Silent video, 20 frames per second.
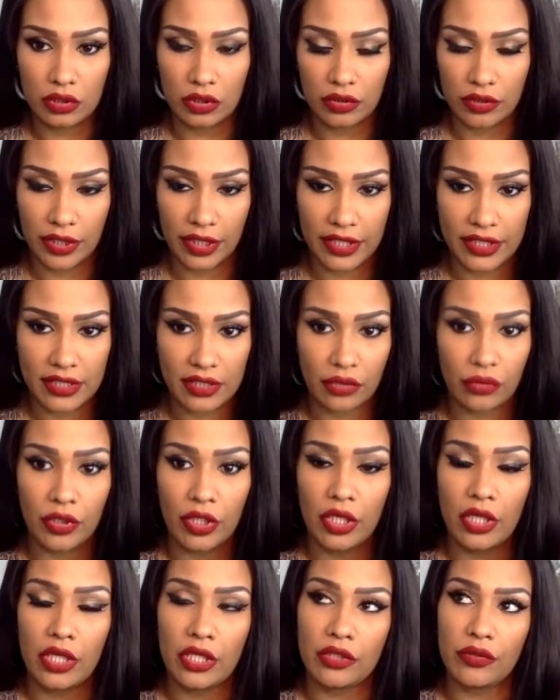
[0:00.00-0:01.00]
Okay, so
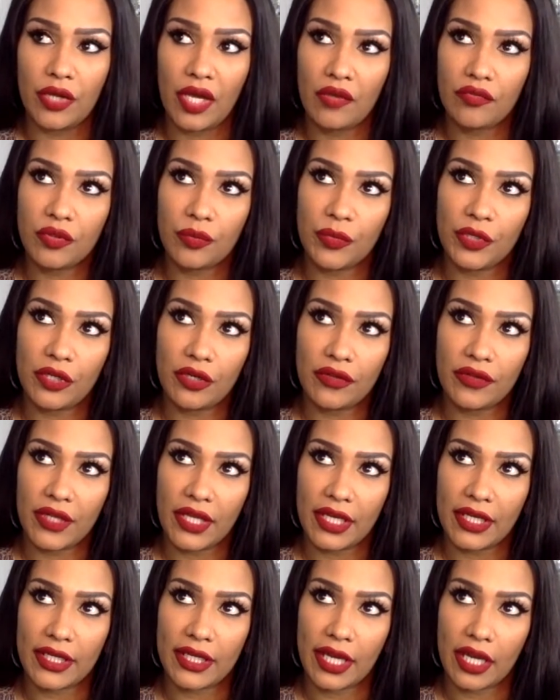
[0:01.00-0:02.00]
you have to be on
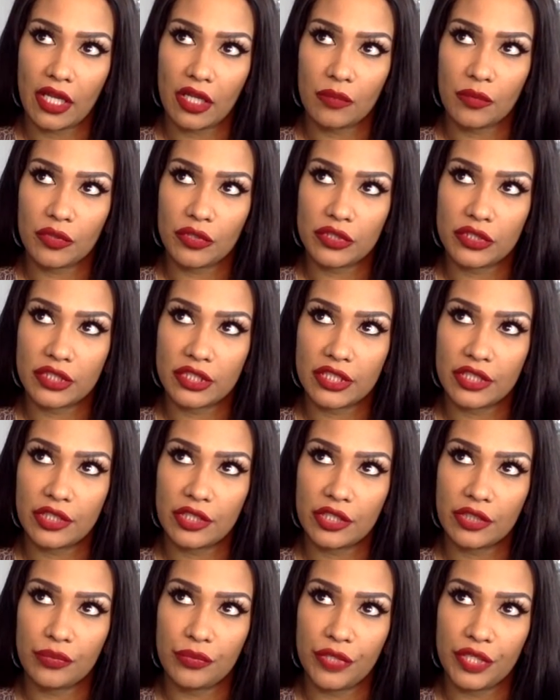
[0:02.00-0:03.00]
that caliber to get
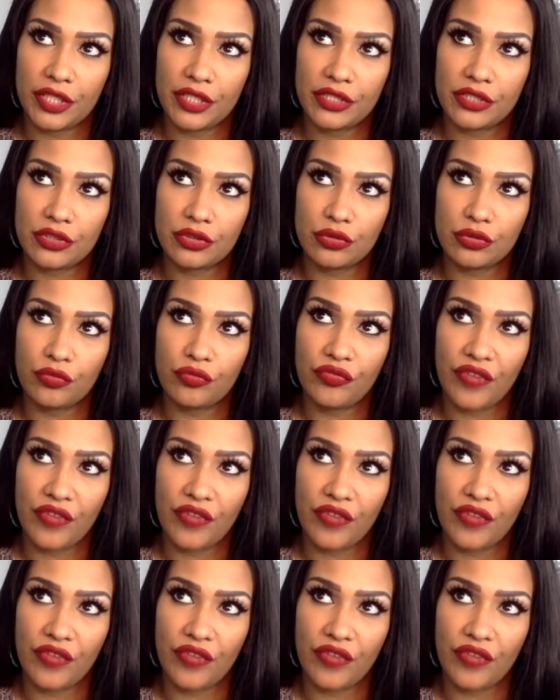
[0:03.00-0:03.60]
committed to